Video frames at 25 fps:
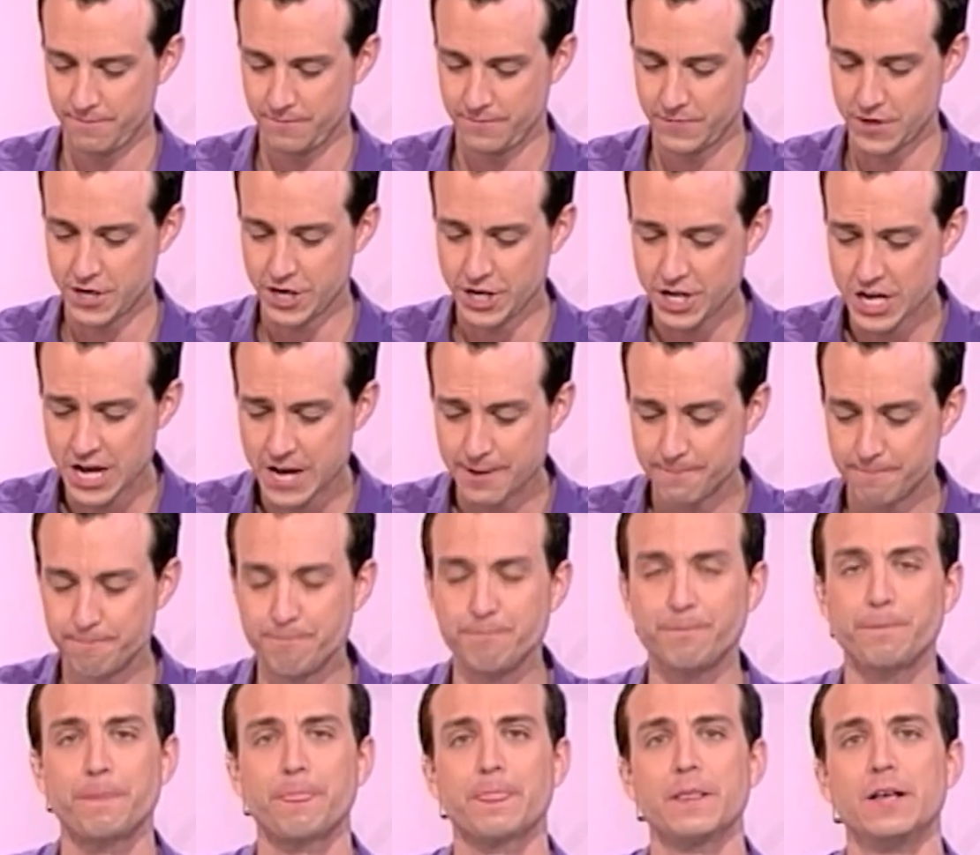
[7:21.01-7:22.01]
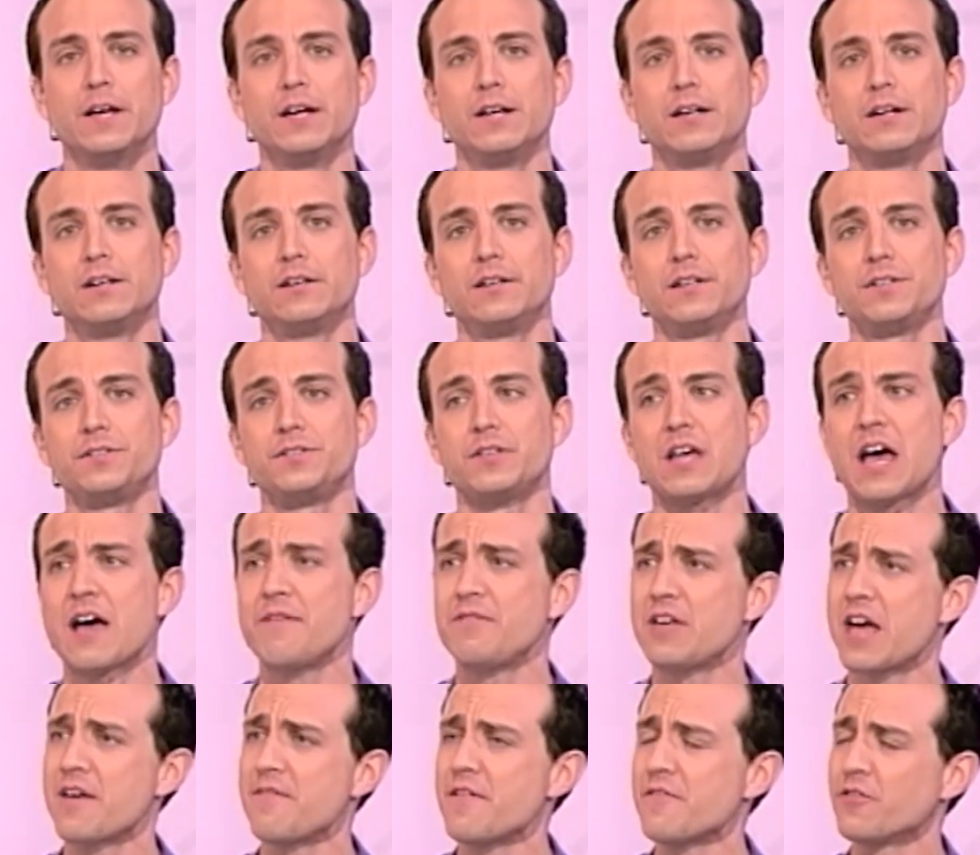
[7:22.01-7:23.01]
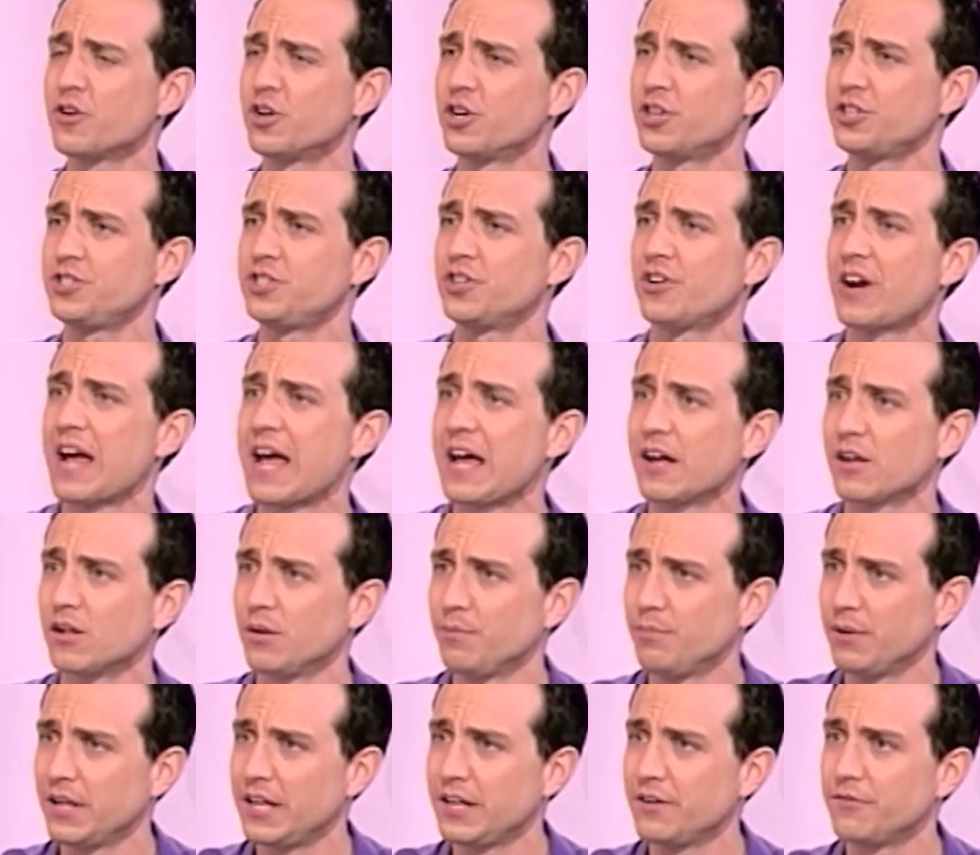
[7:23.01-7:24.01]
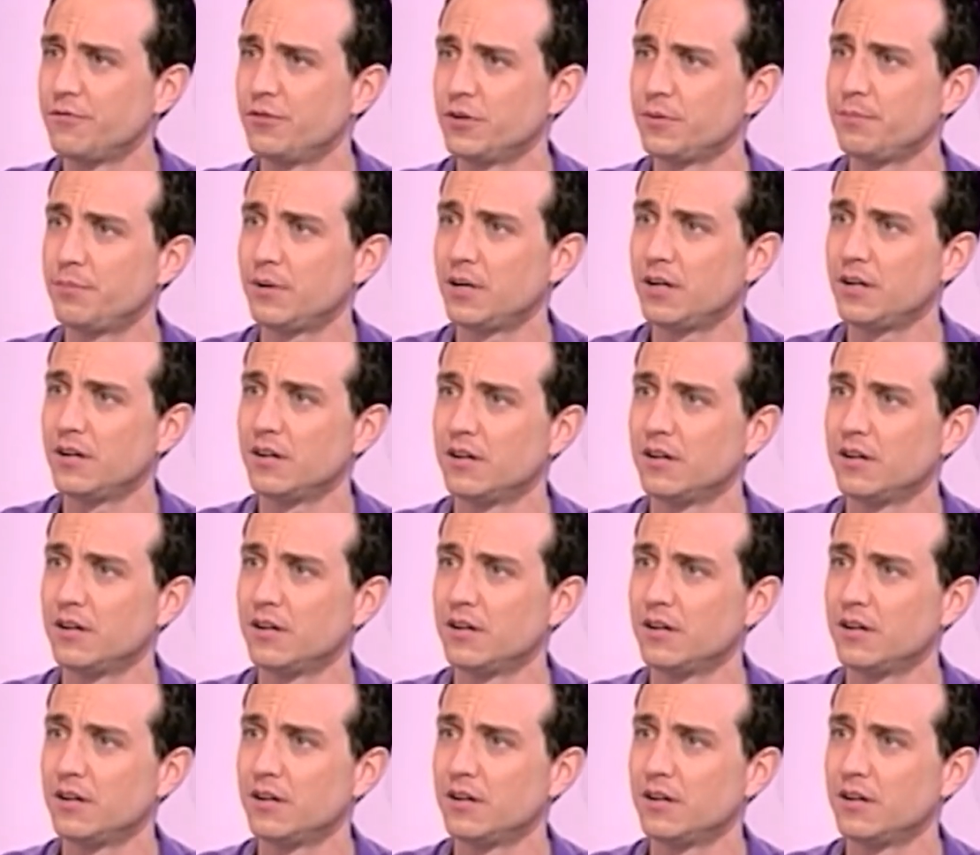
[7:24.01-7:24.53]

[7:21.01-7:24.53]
Very good. Have you ever hurt your ankle playing football?